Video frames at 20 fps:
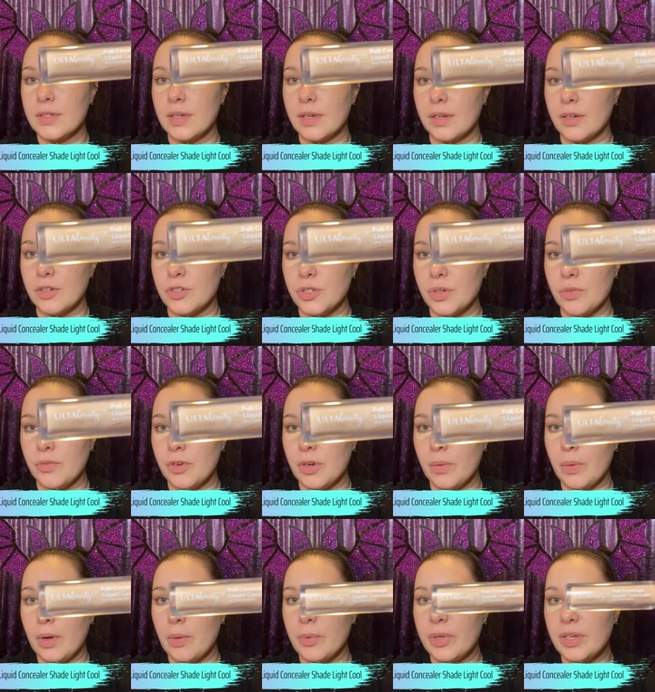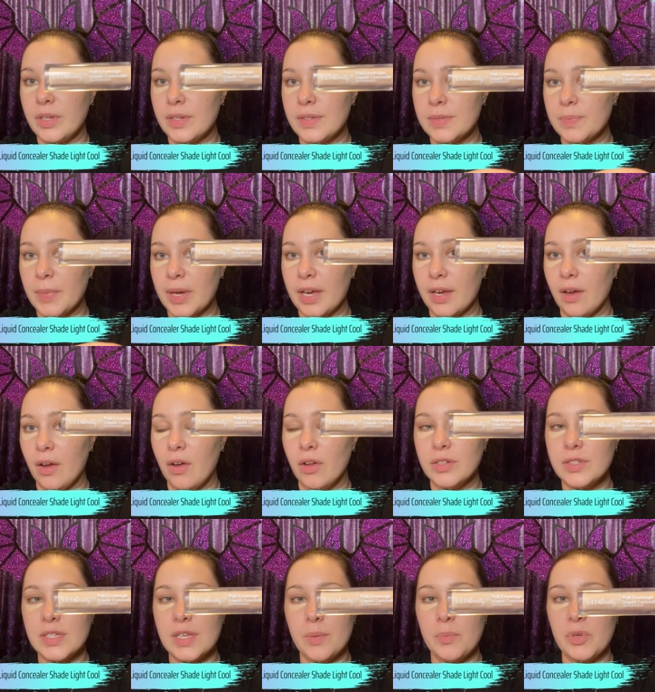going to show it very well, but it is my
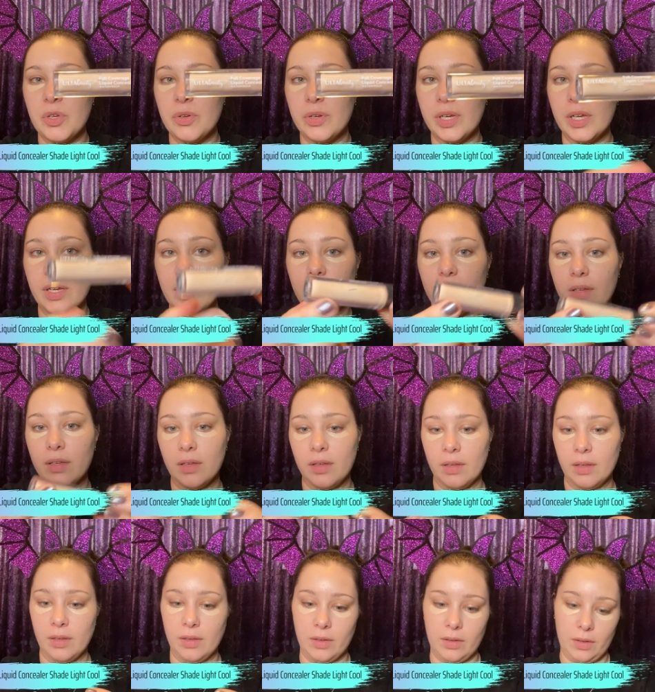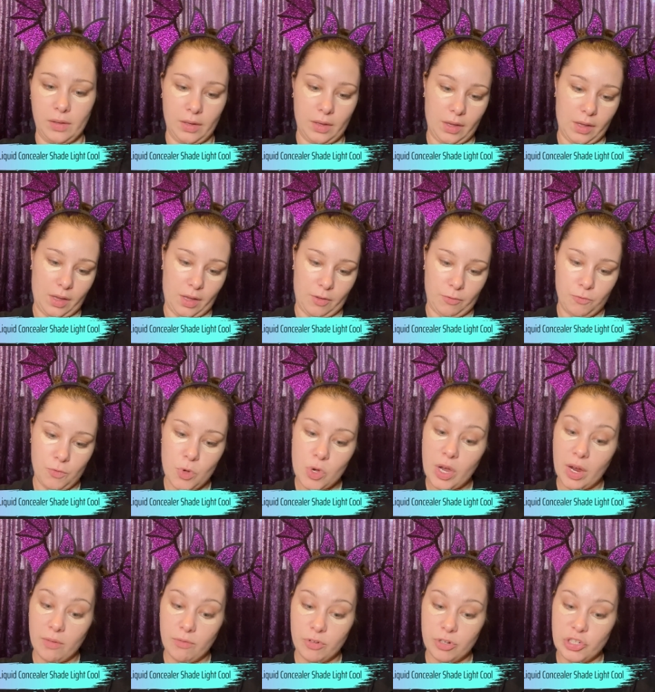Ulta Beauty Full
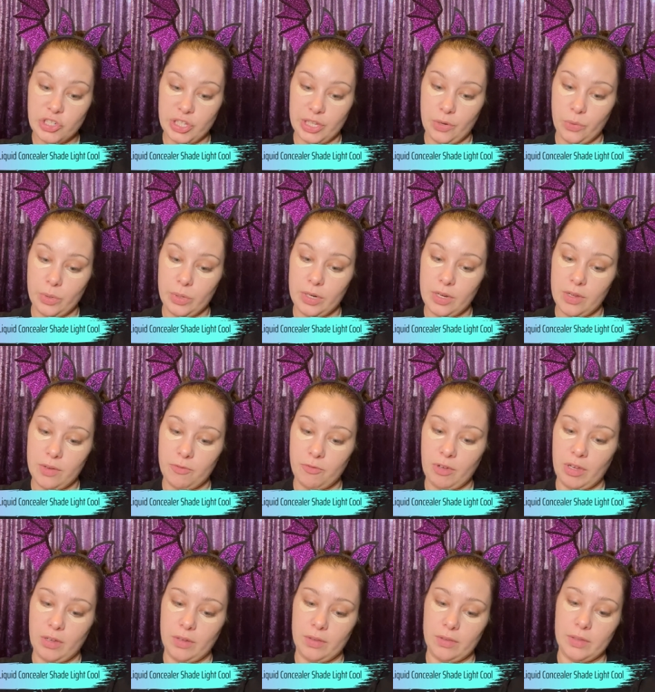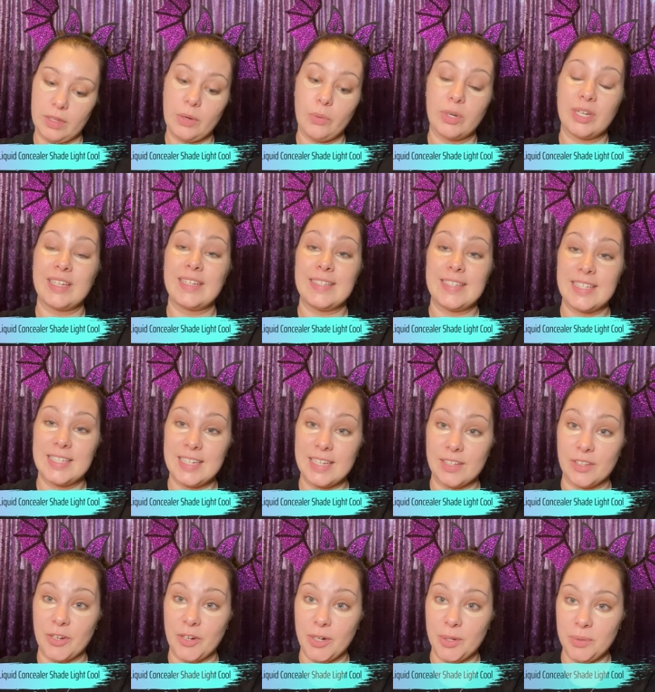Coverage Liquid
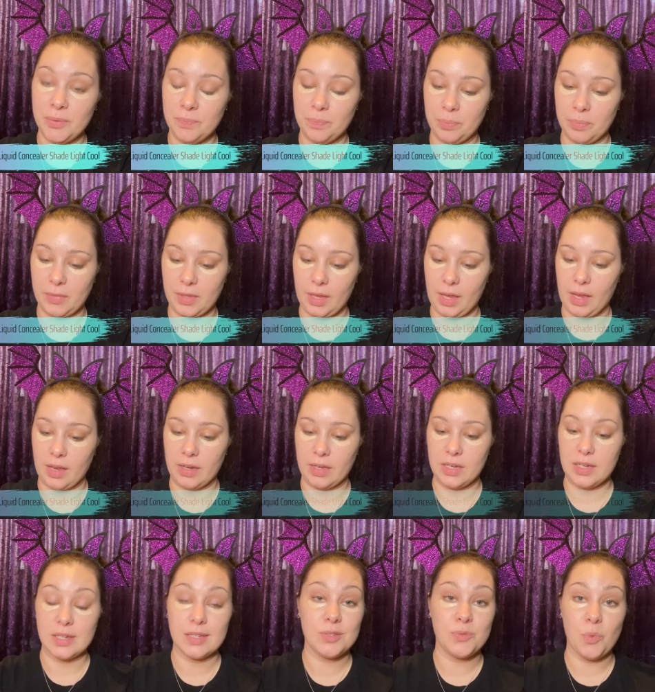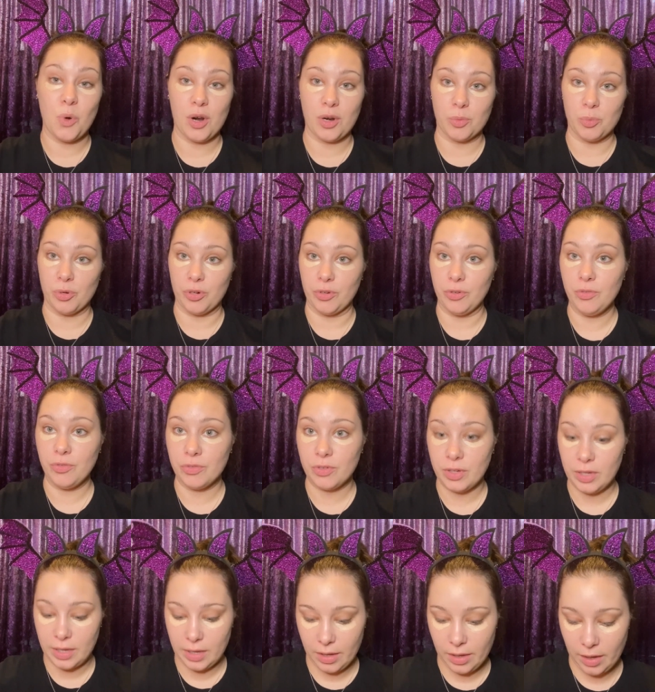Concealer, and it is waterproof.
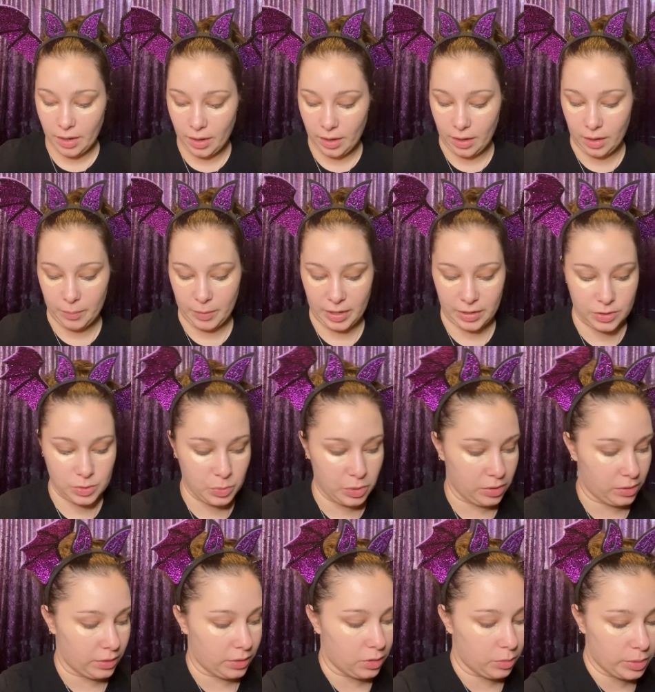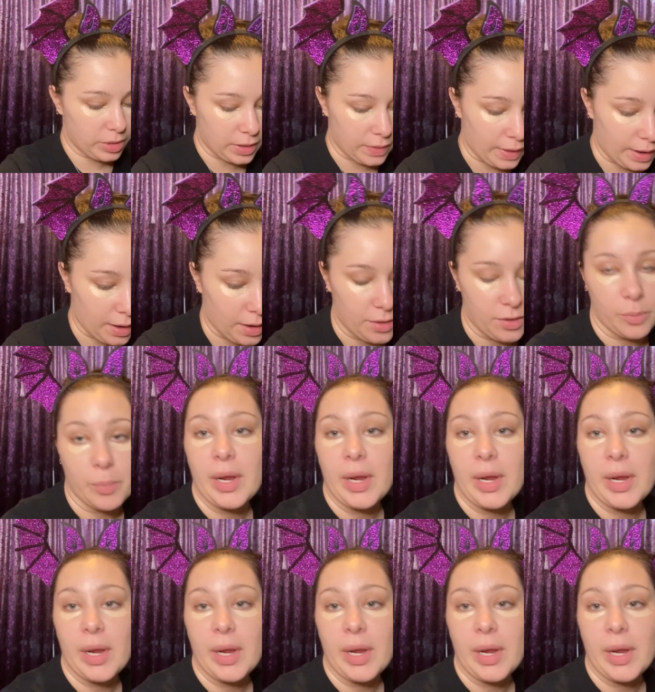I just put a little bit of that under my